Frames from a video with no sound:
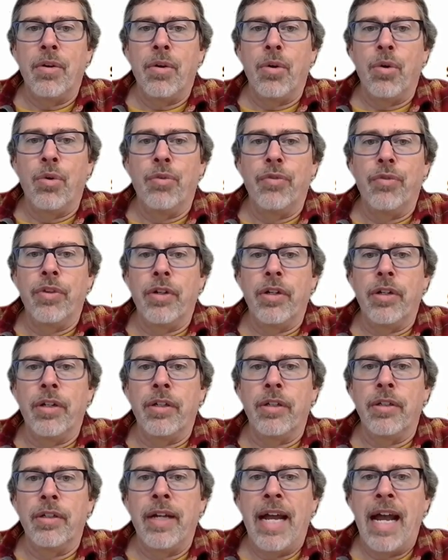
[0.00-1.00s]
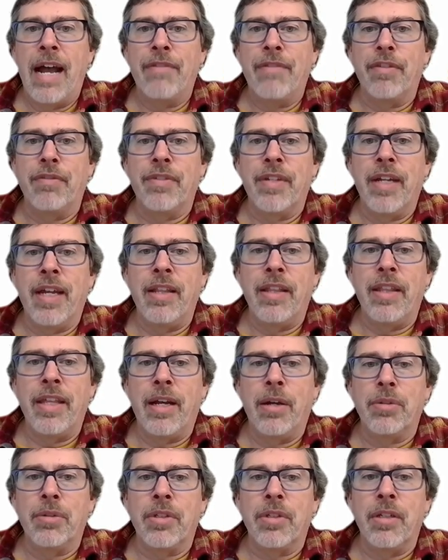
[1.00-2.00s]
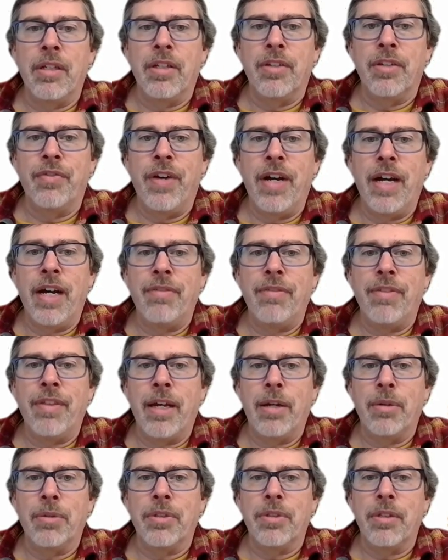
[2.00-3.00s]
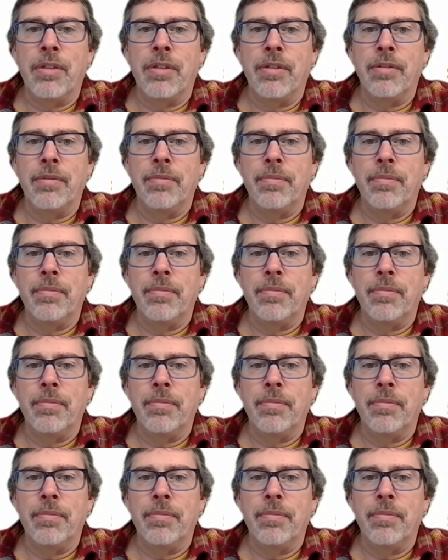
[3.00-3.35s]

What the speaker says: over half of 10,000 is 5,000.